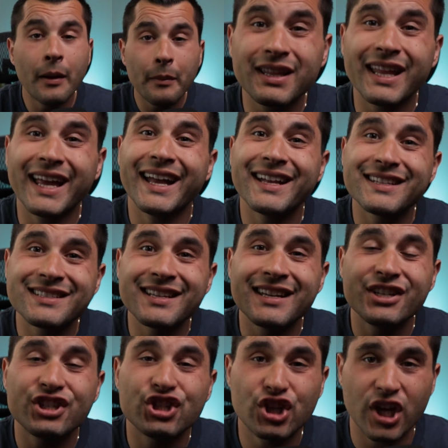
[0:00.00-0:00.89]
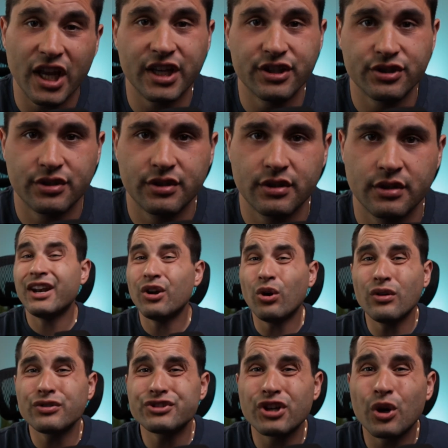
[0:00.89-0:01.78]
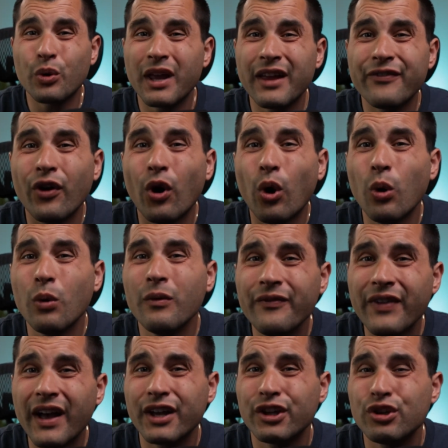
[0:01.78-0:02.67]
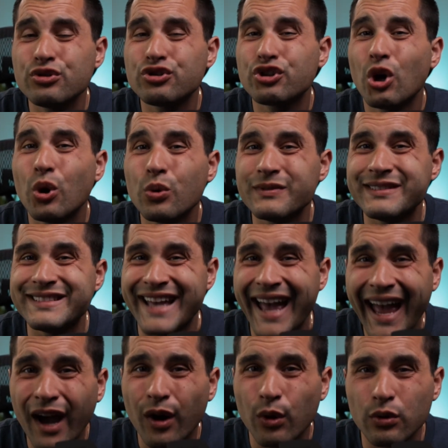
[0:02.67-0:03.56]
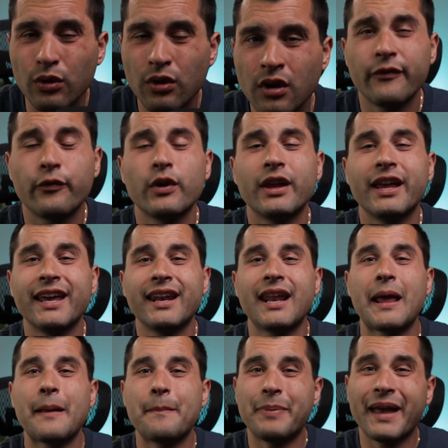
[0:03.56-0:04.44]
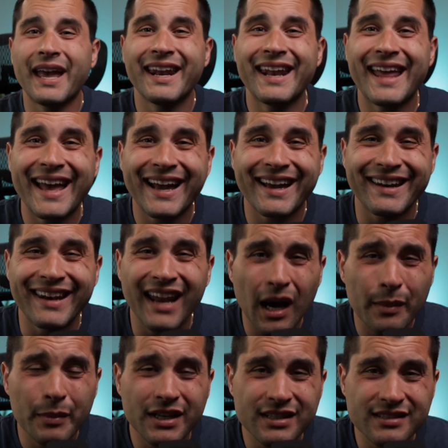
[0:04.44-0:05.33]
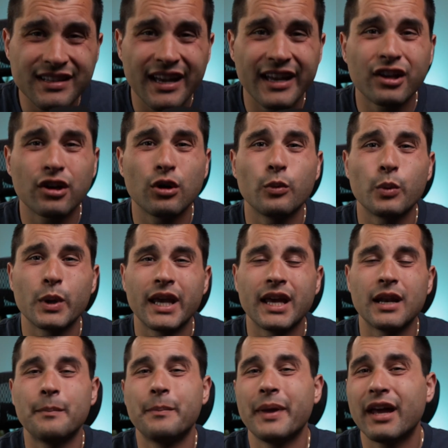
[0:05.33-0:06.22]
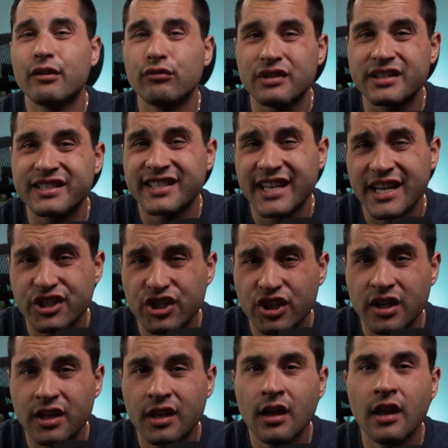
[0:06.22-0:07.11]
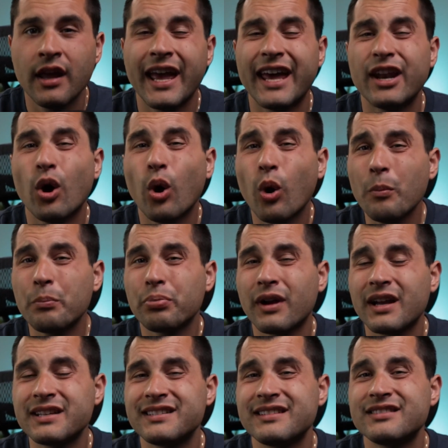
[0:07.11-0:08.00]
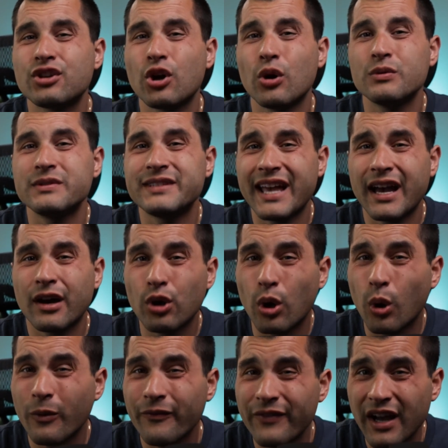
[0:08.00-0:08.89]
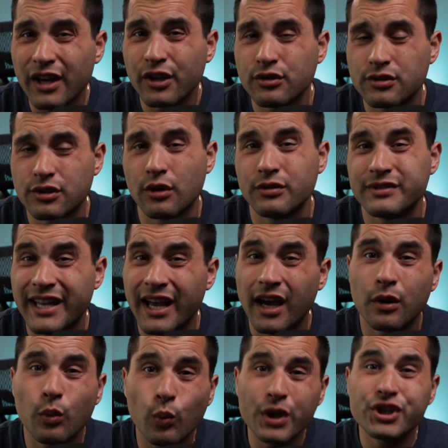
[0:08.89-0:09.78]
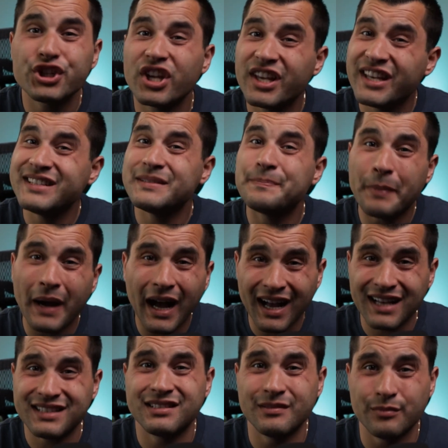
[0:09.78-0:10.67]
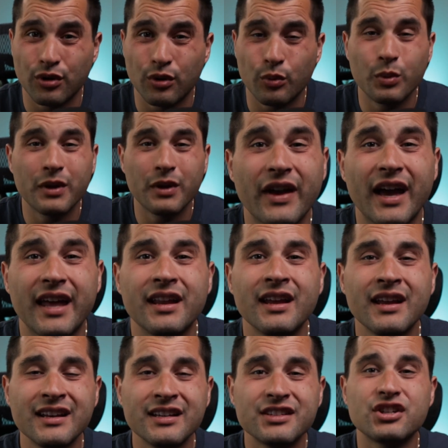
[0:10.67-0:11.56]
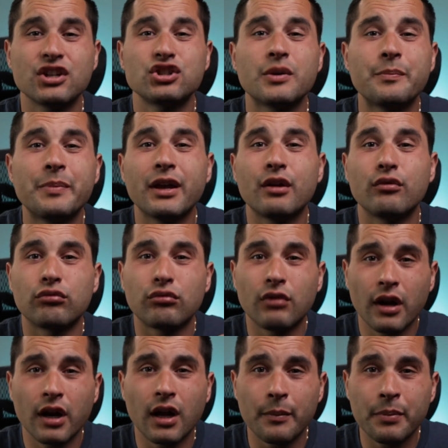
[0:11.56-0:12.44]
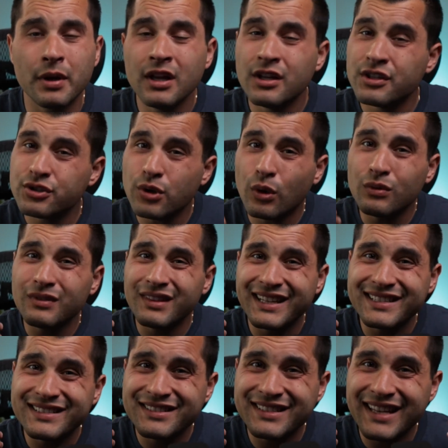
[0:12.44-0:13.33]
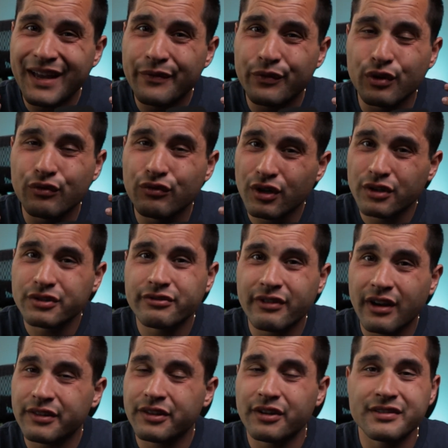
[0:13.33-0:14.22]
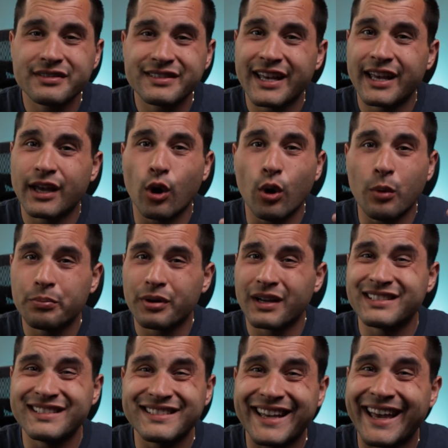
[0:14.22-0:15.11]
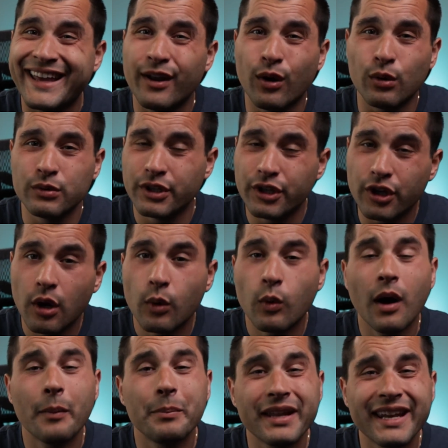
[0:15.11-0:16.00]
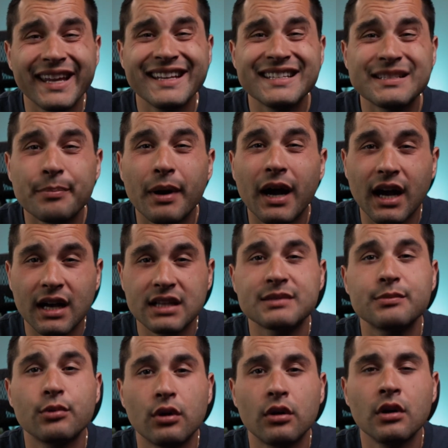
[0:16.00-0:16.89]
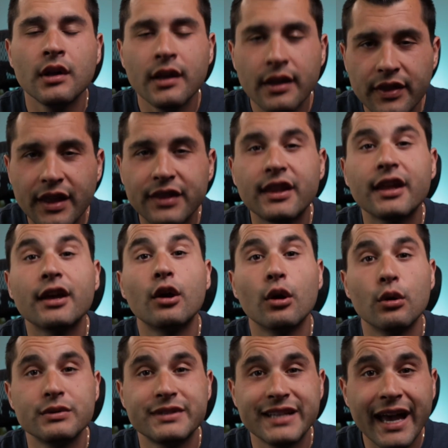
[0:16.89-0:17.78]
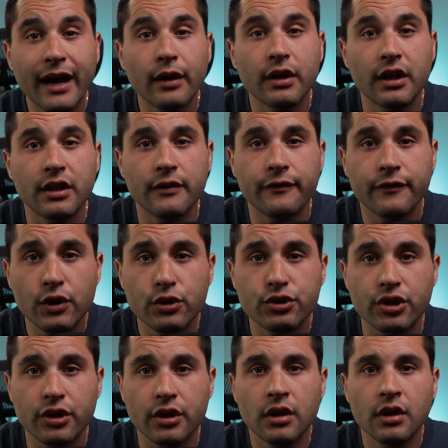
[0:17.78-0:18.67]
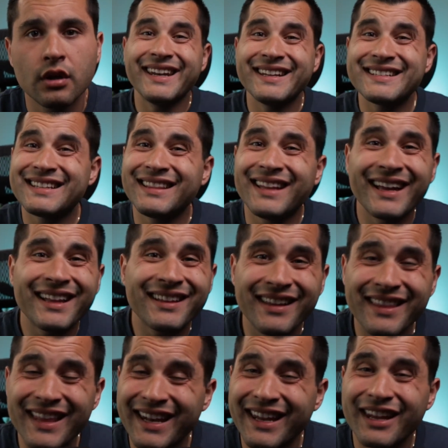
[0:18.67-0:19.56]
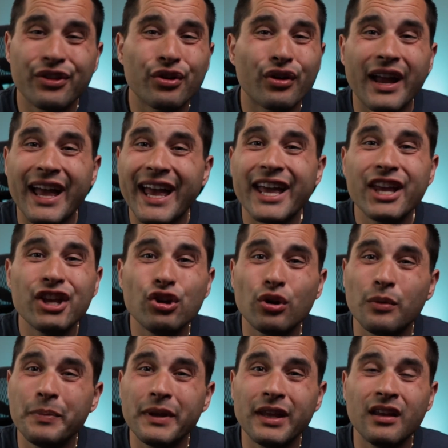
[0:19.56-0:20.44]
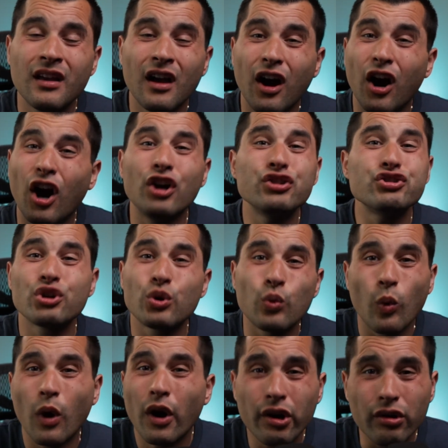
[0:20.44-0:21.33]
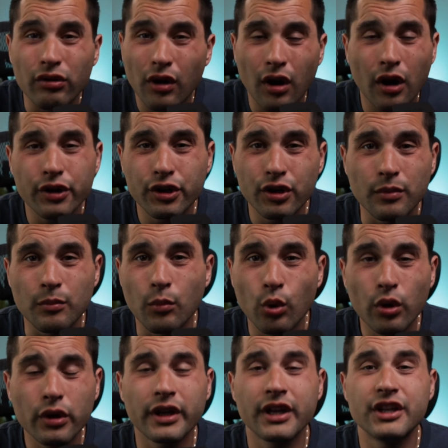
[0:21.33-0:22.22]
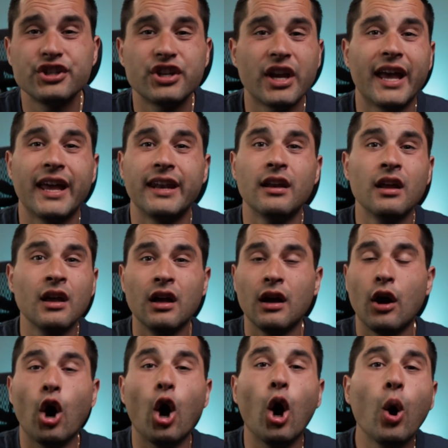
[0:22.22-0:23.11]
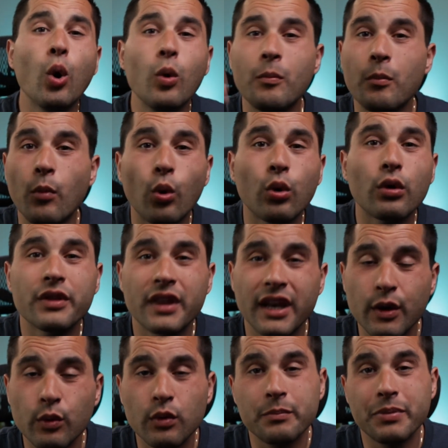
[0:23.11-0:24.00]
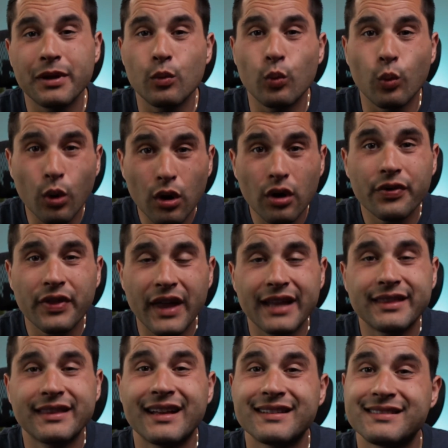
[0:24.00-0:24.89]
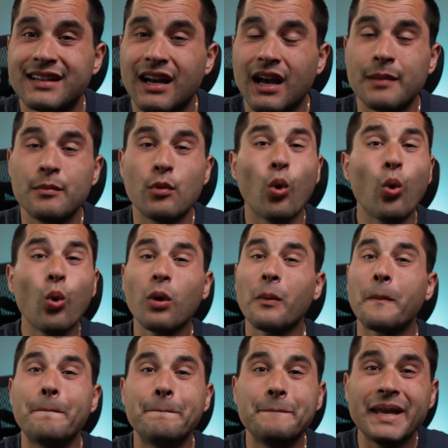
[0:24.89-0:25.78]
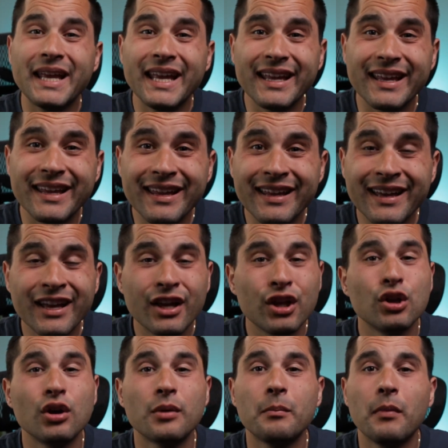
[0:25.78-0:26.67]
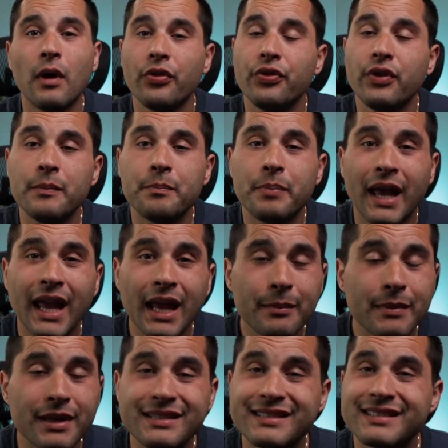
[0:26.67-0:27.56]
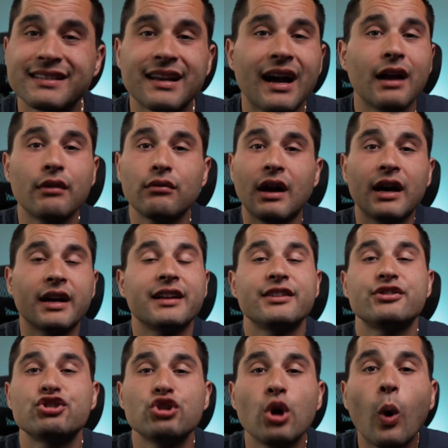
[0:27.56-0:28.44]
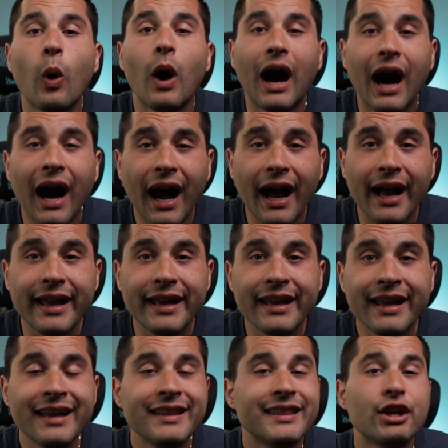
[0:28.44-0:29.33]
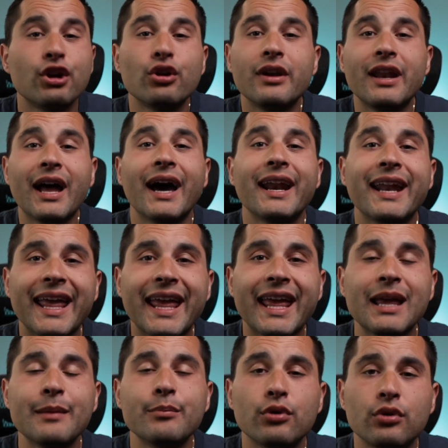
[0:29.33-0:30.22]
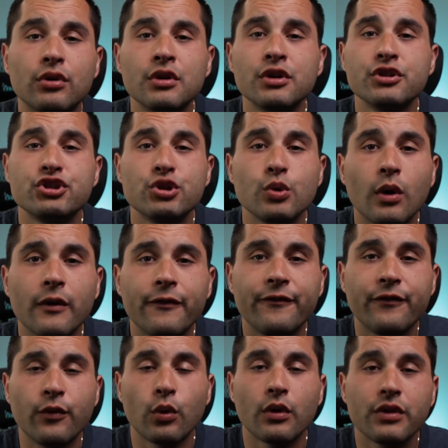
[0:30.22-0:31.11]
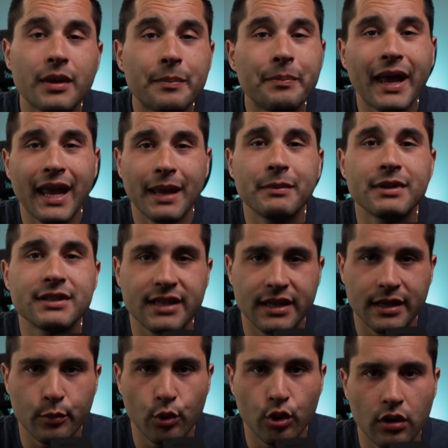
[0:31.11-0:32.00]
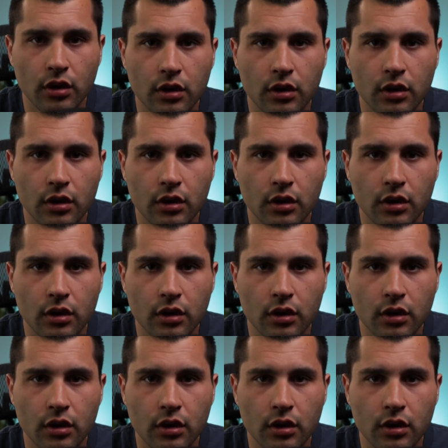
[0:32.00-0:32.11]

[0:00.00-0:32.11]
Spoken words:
Plans change. And also, if home values go down, if we hit a bad economic cycle, we hit a bad recession, and home prices go down, home values go down, which is possible. had such a big run up. Don't listen to every realtor out there saying home prices can only go up. It is possible that they go down in the future. It is likely that either A, you'll be underwater on your mortgage and owe more than it would be worth at that time, or B, your monthly payment skyrockets so high that you're not able to afford the payment anymore.